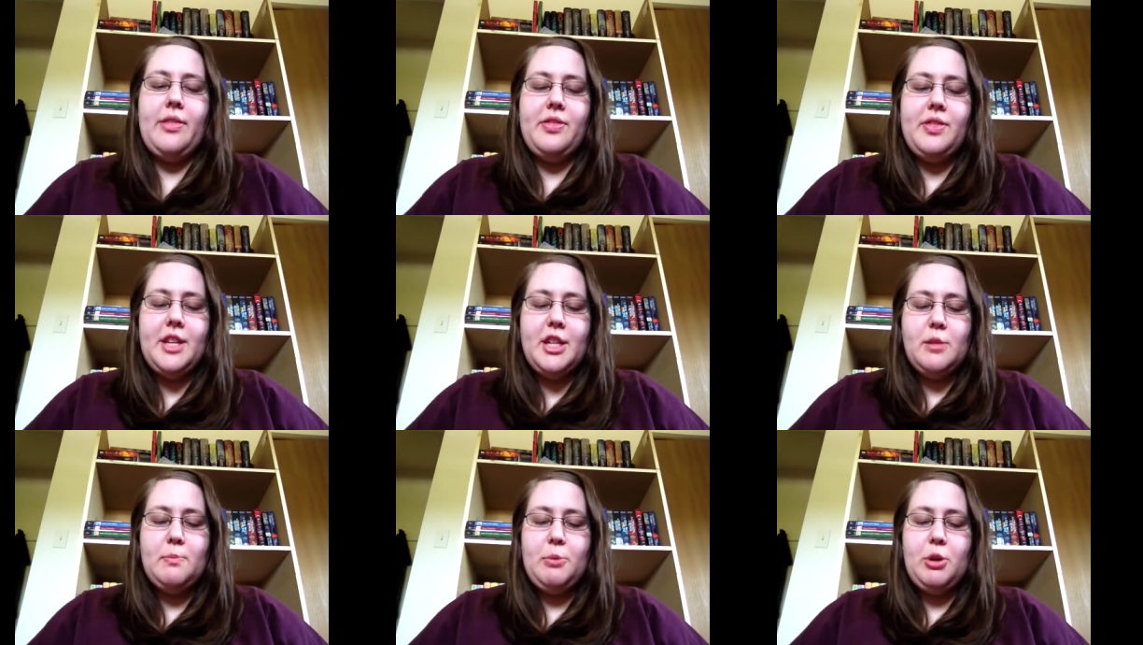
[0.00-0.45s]

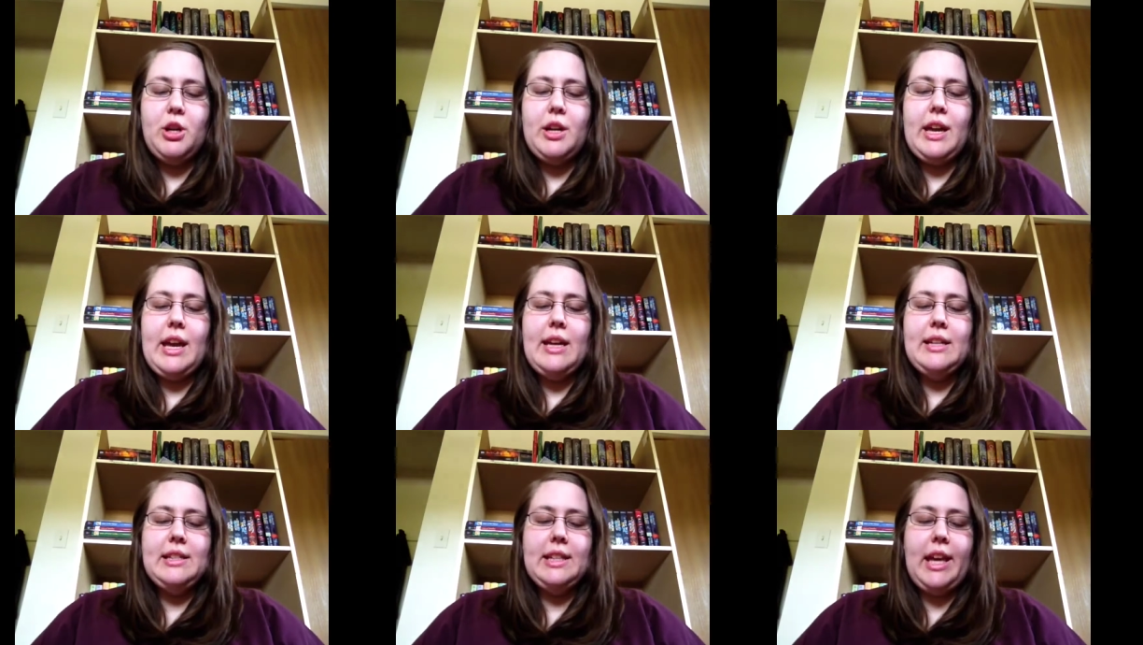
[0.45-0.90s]
This book
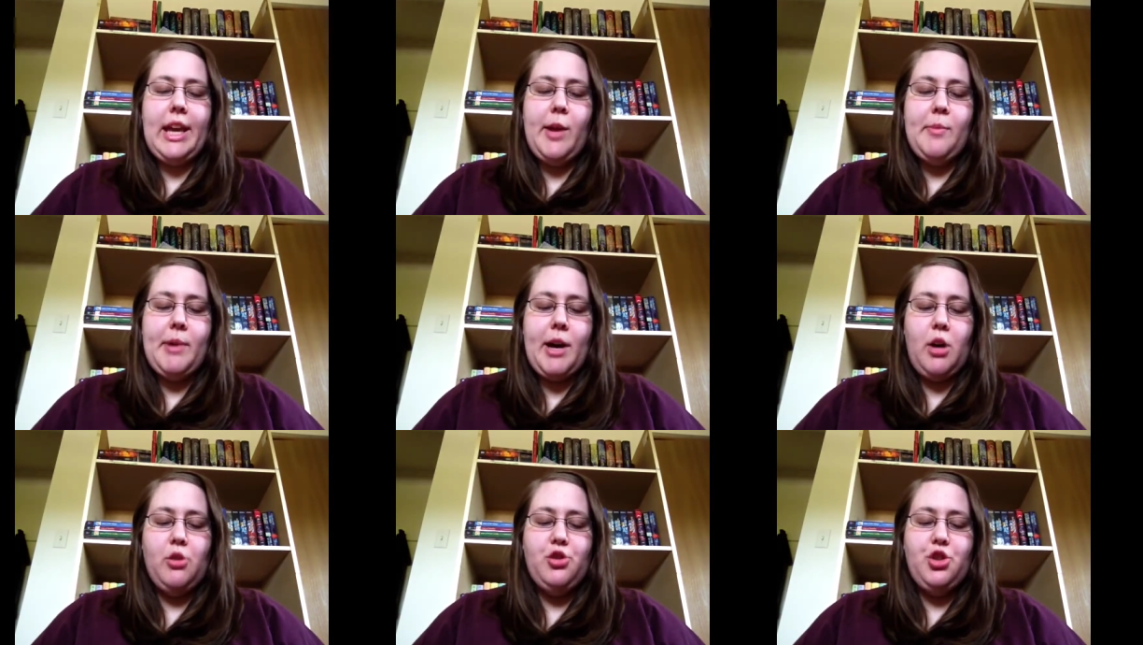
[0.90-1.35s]
has
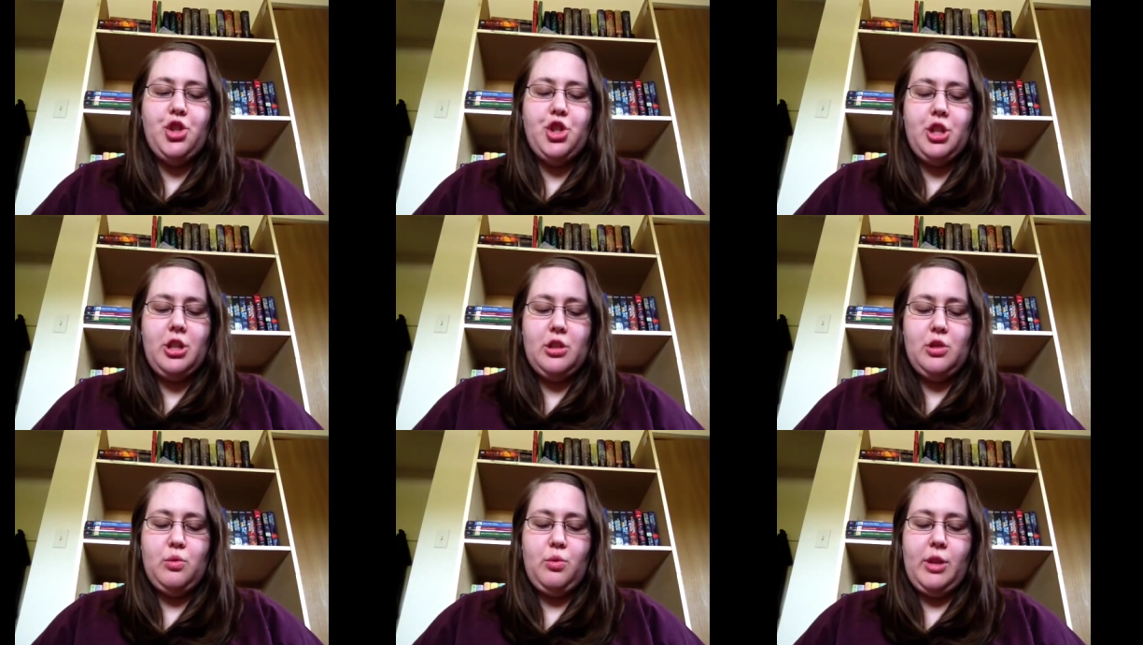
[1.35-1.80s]
came out
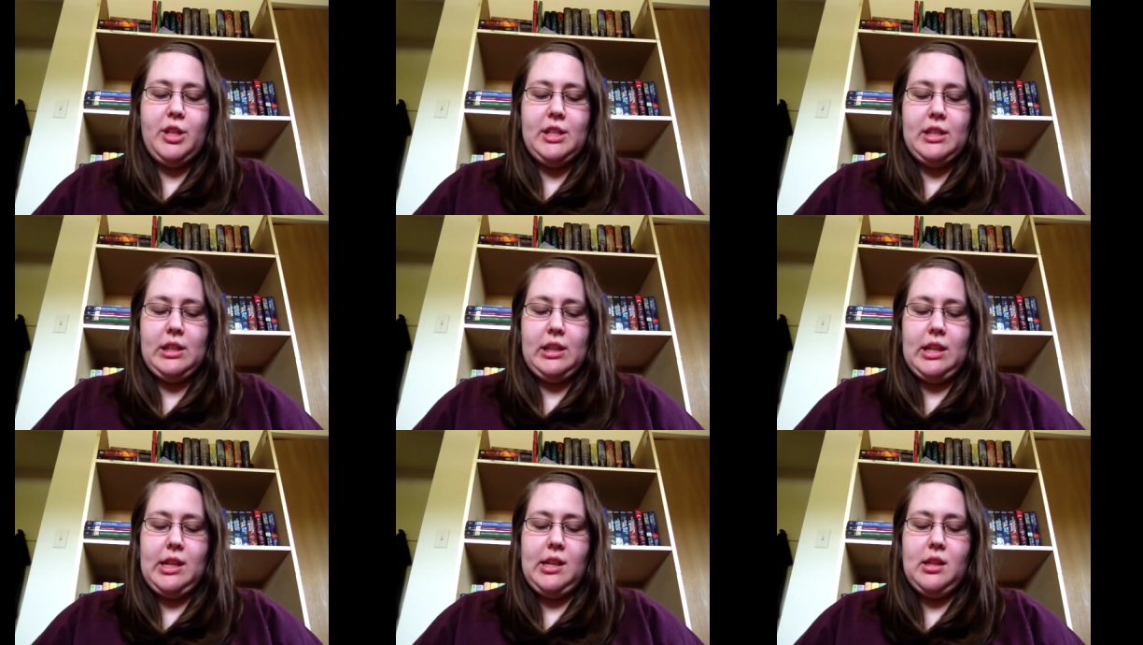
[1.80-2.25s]
just
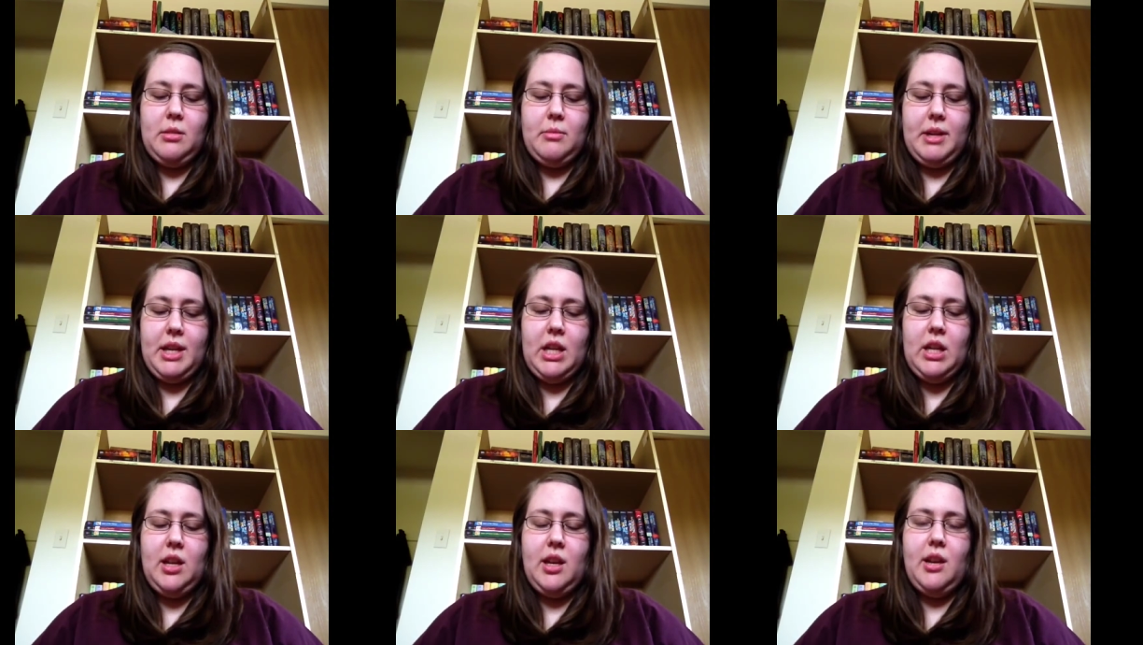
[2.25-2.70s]
recently in the
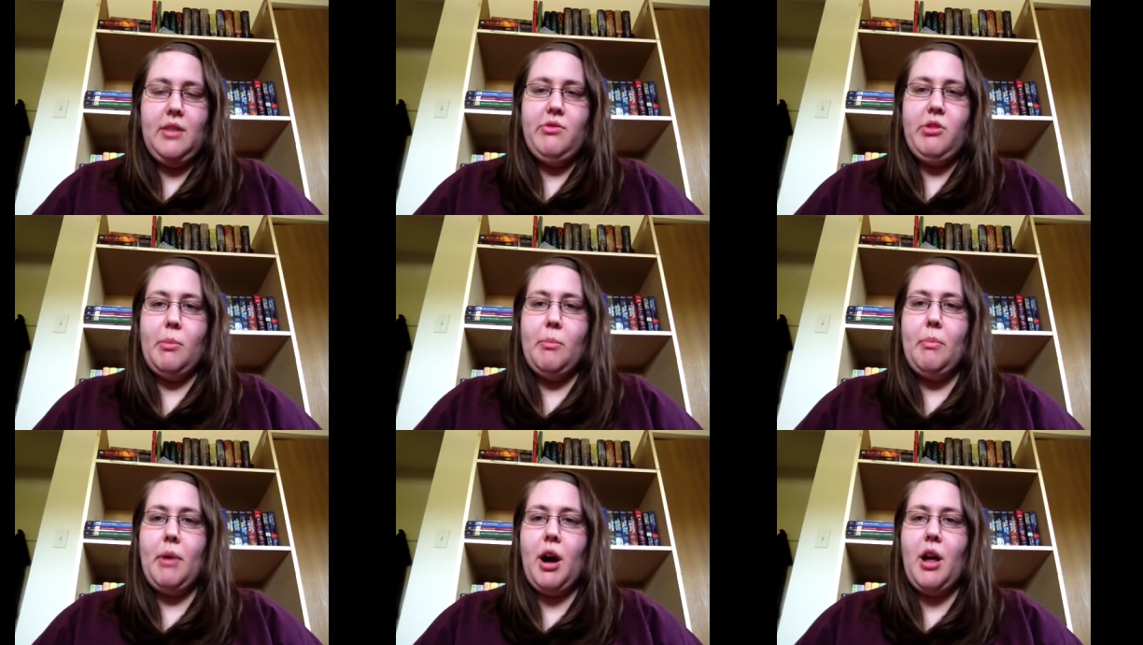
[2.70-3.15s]
beginning of
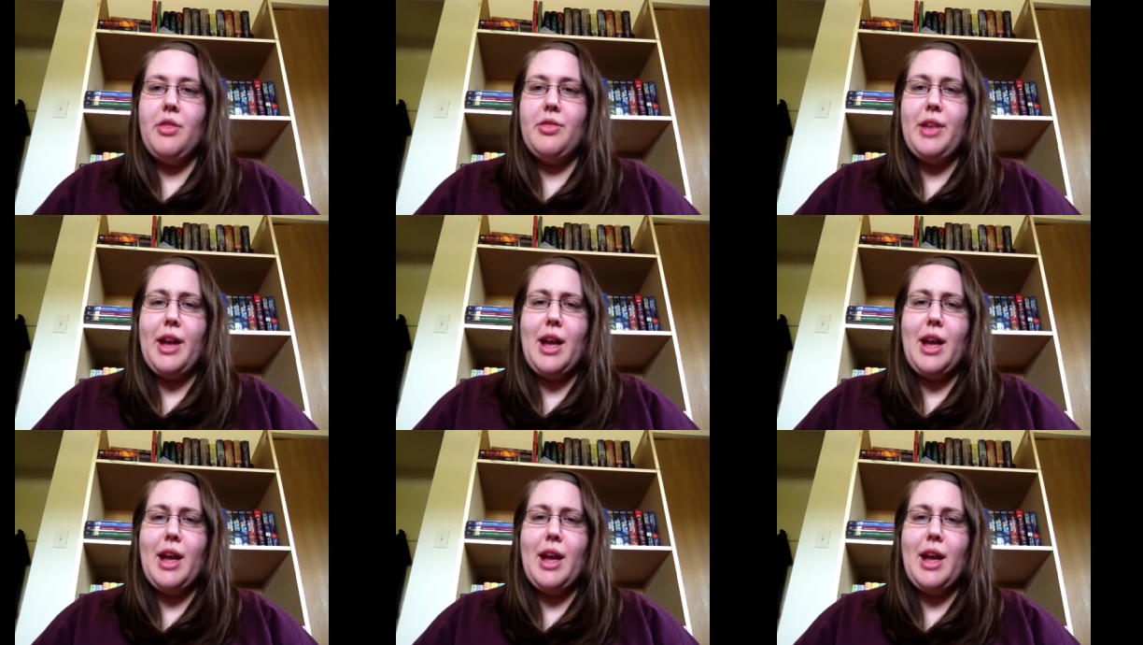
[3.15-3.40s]
the month,